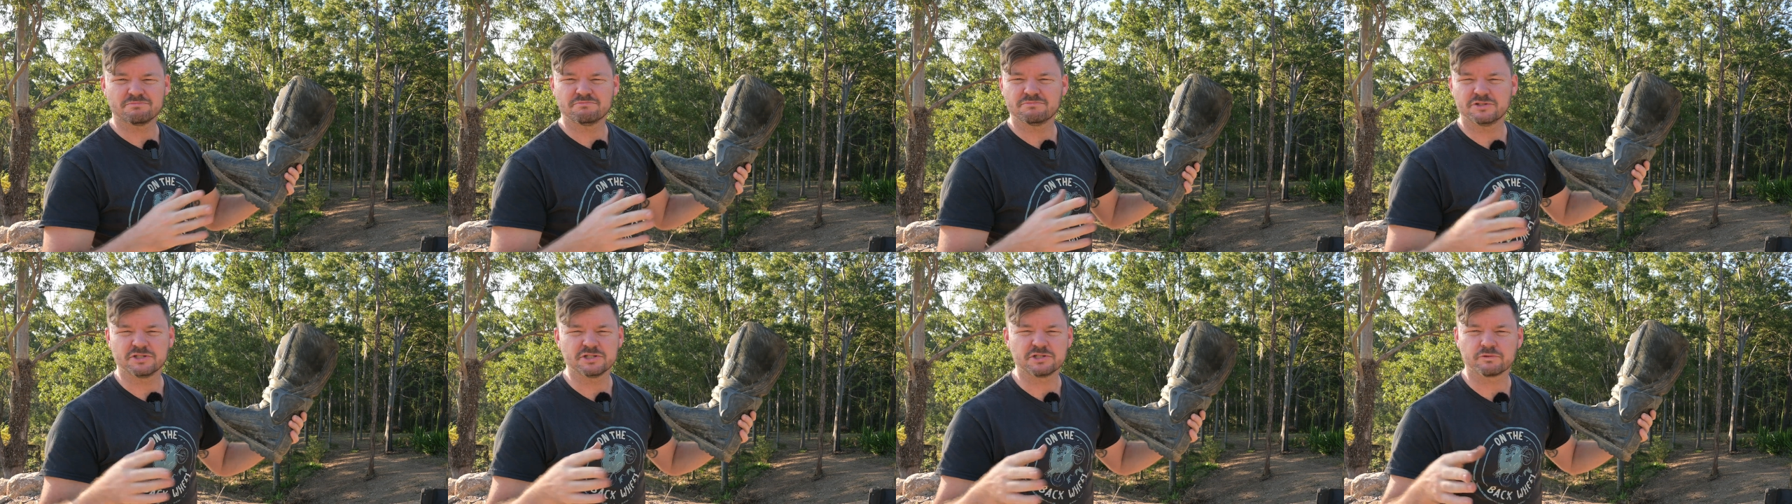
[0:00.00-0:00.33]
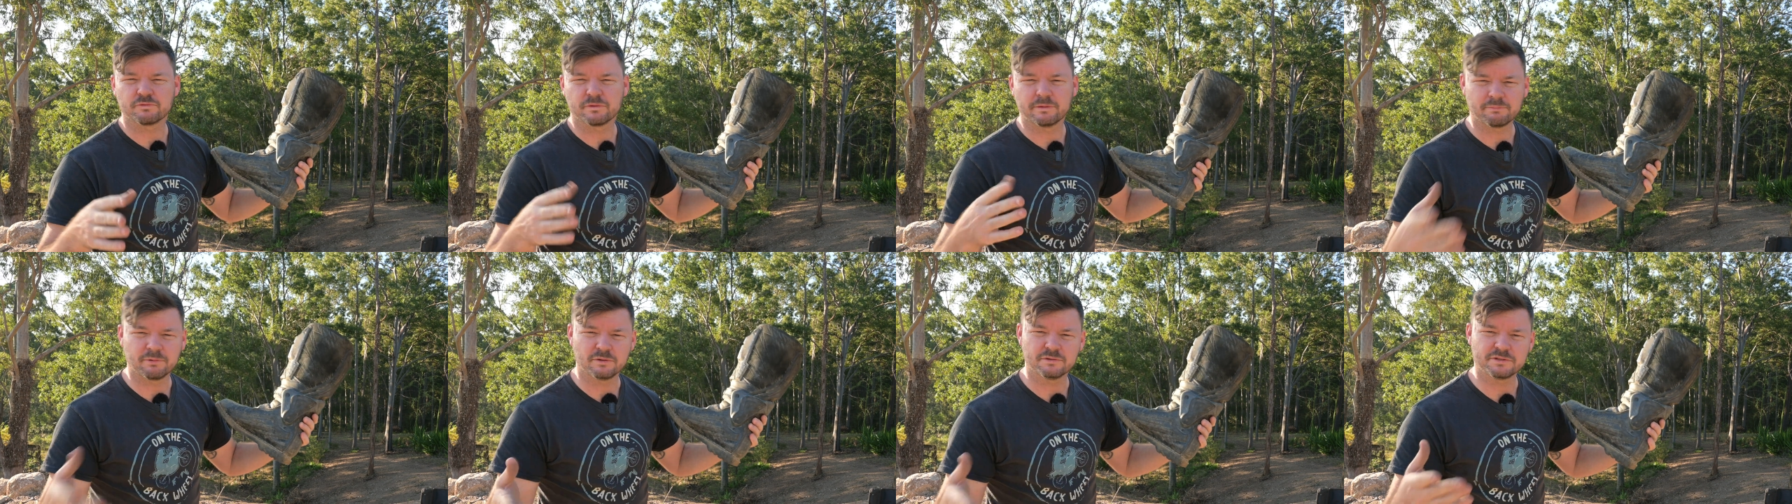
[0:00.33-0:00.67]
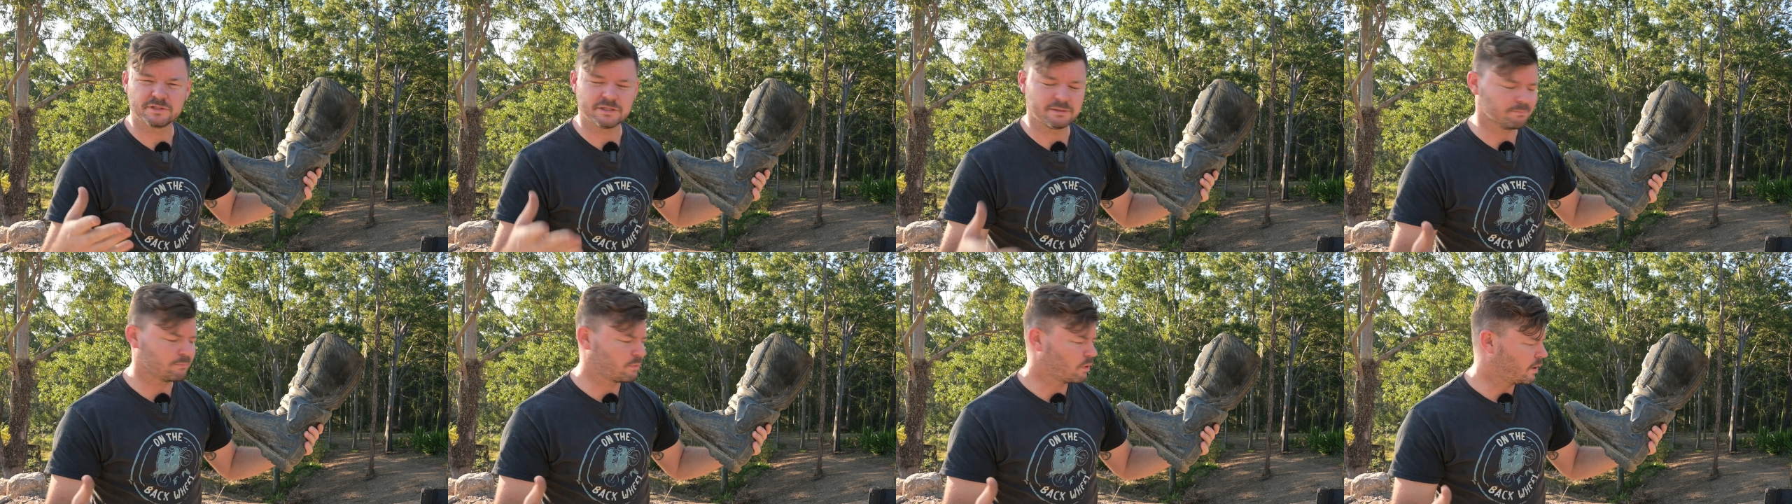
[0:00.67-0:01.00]
you just grip
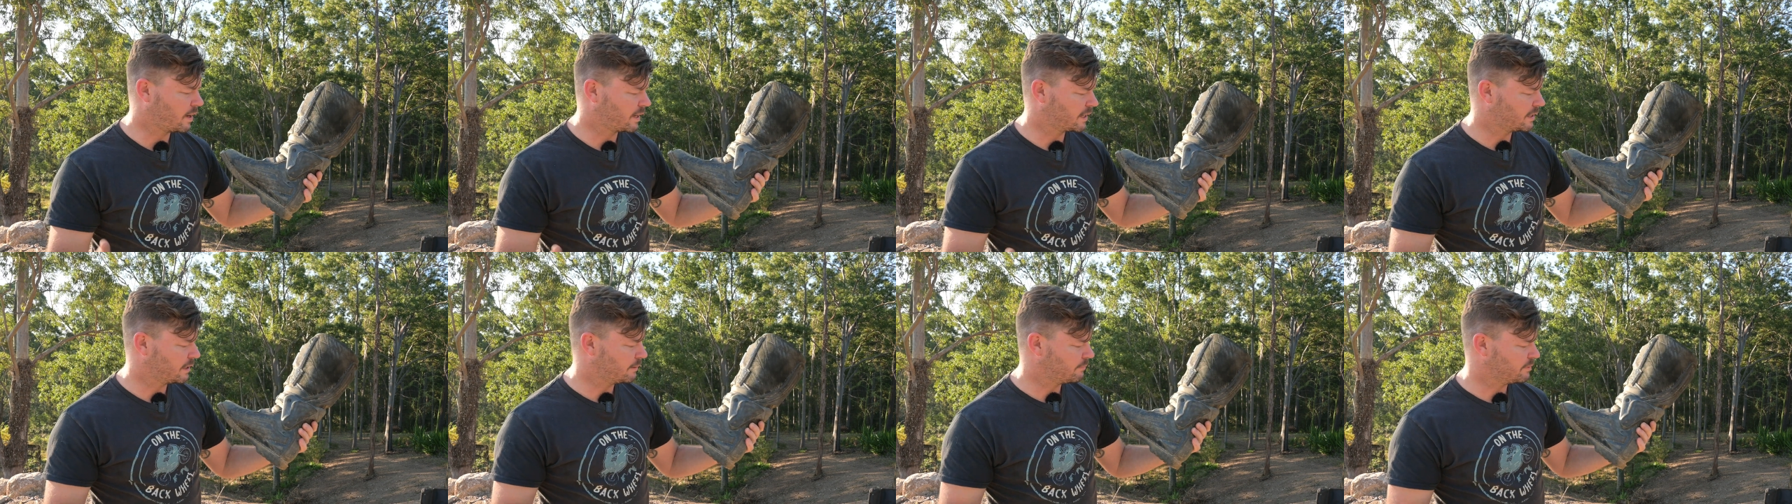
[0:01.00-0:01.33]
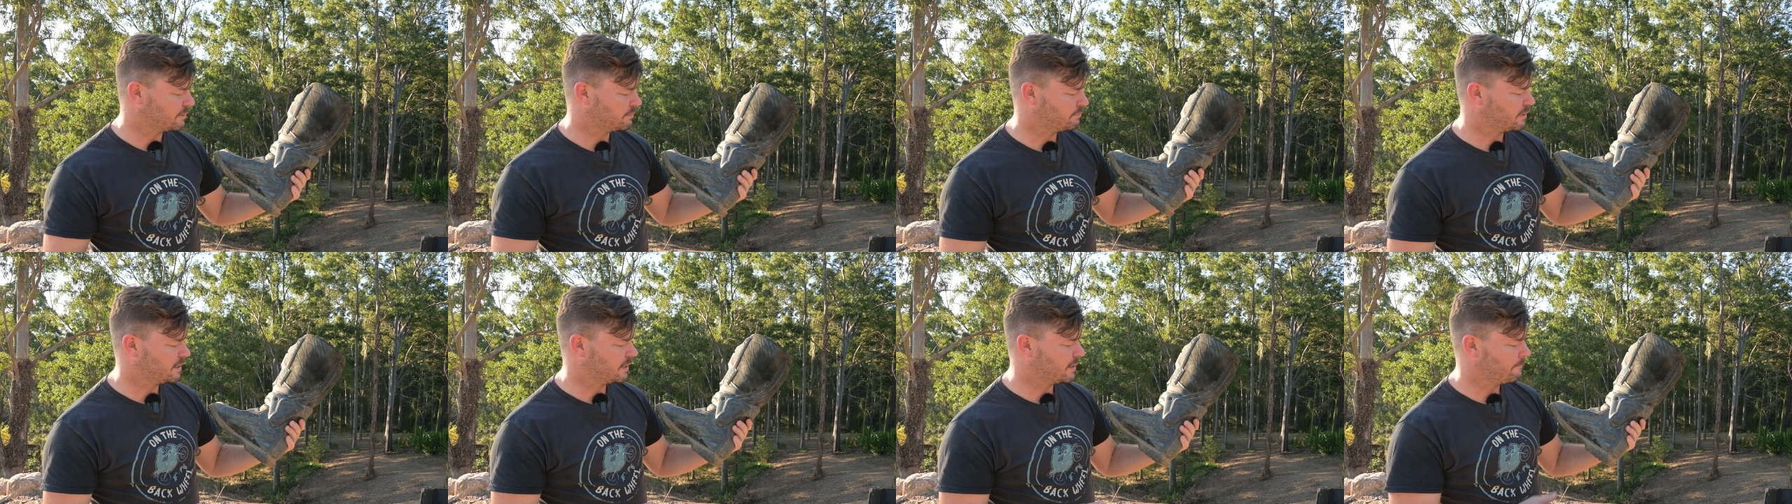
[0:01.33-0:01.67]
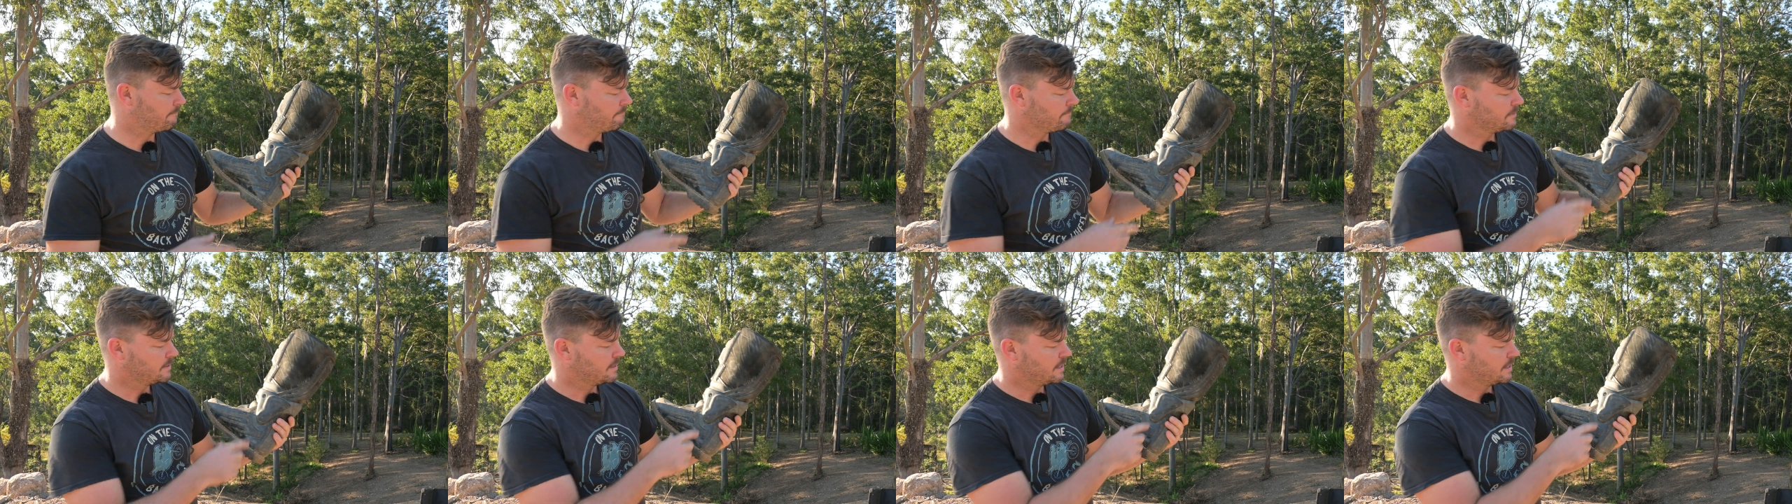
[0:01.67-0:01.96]
onto the bike a bit better.